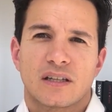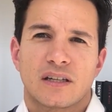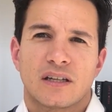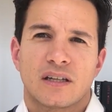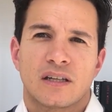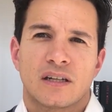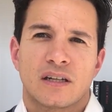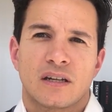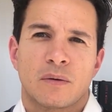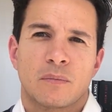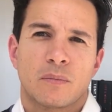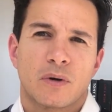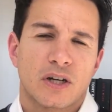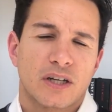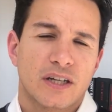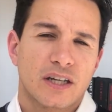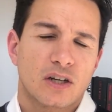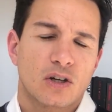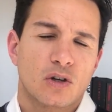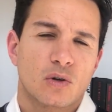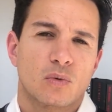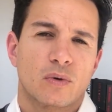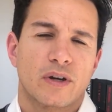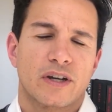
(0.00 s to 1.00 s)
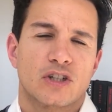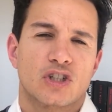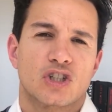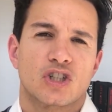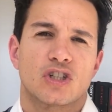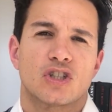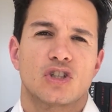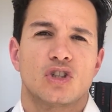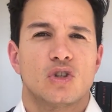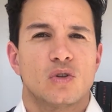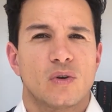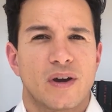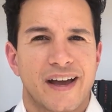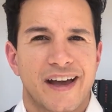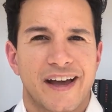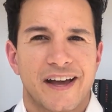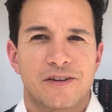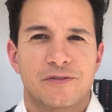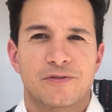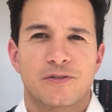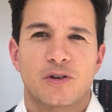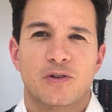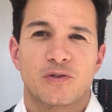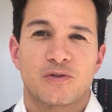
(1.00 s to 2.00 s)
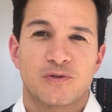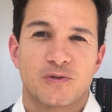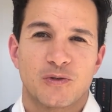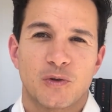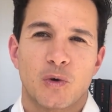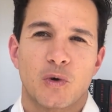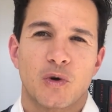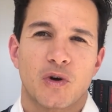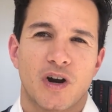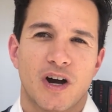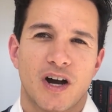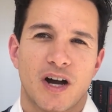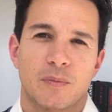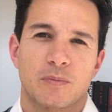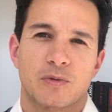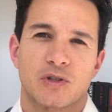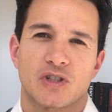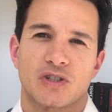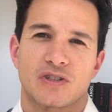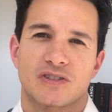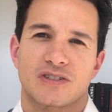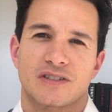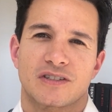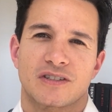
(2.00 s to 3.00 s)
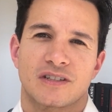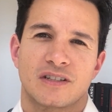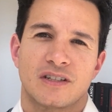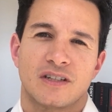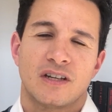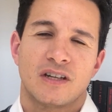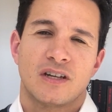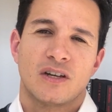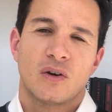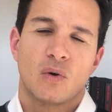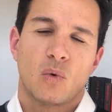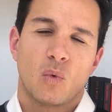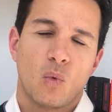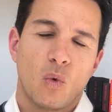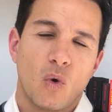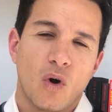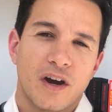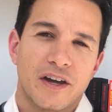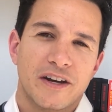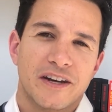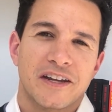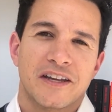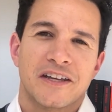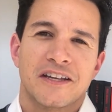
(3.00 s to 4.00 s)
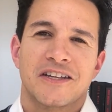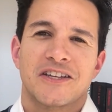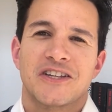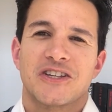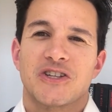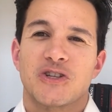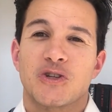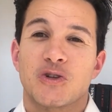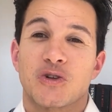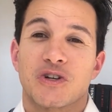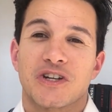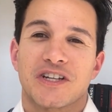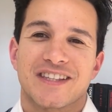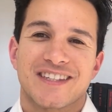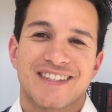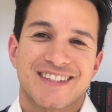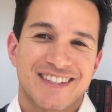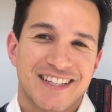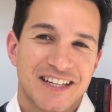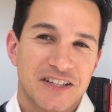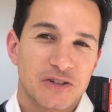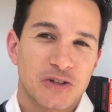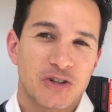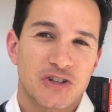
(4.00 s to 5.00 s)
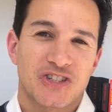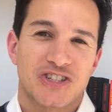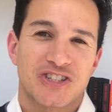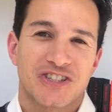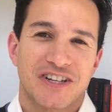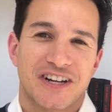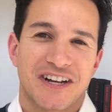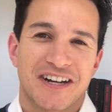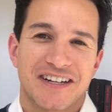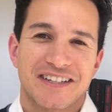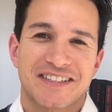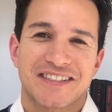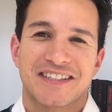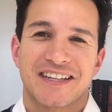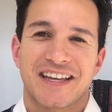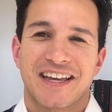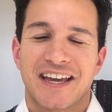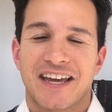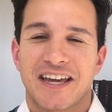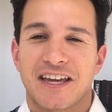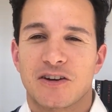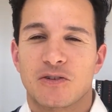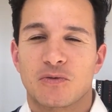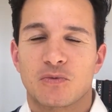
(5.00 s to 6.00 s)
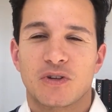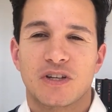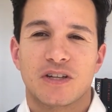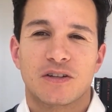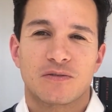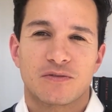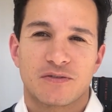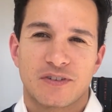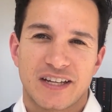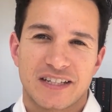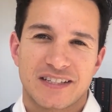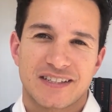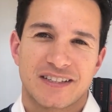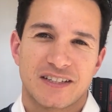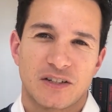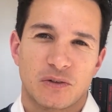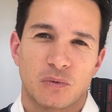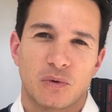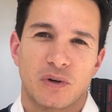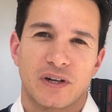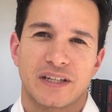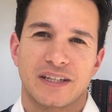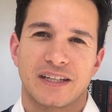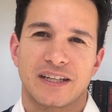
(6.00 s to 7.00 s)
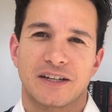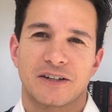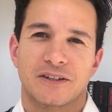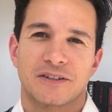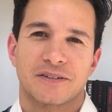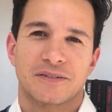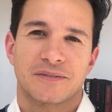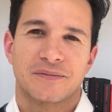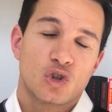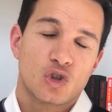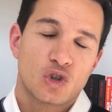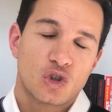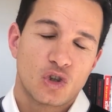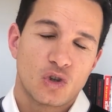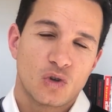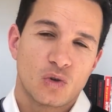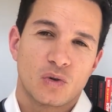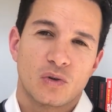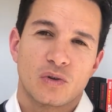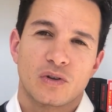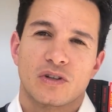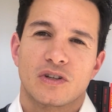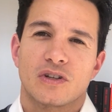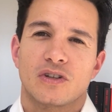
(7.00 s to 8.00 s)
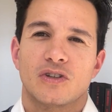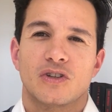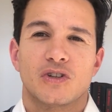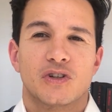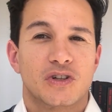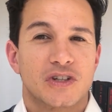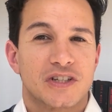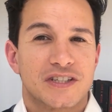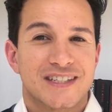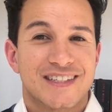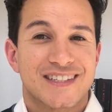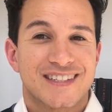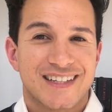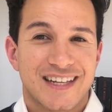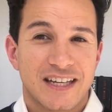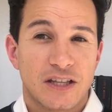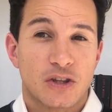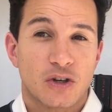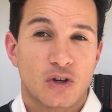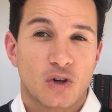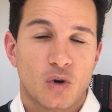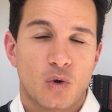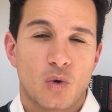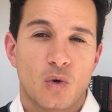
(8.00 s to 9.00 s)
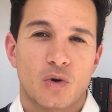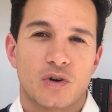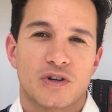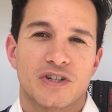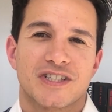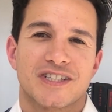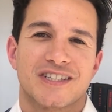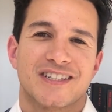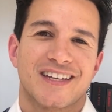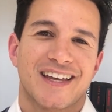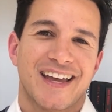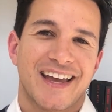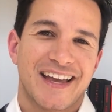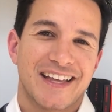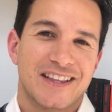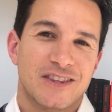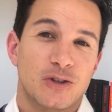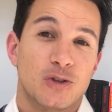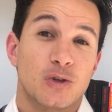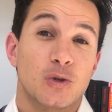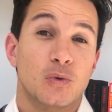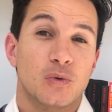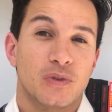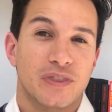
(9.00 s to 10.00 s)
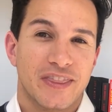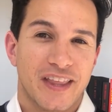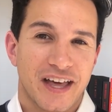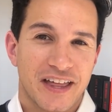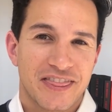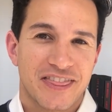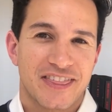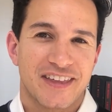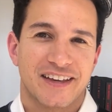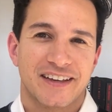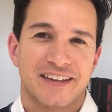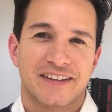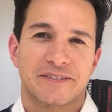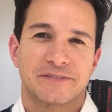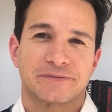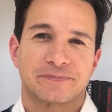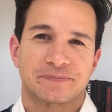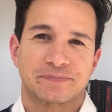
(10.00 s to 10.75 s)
in a market correction, you have four options. One, you can sell your stocks and reinvest in 1 year. Two, you could stay the course and do nothing.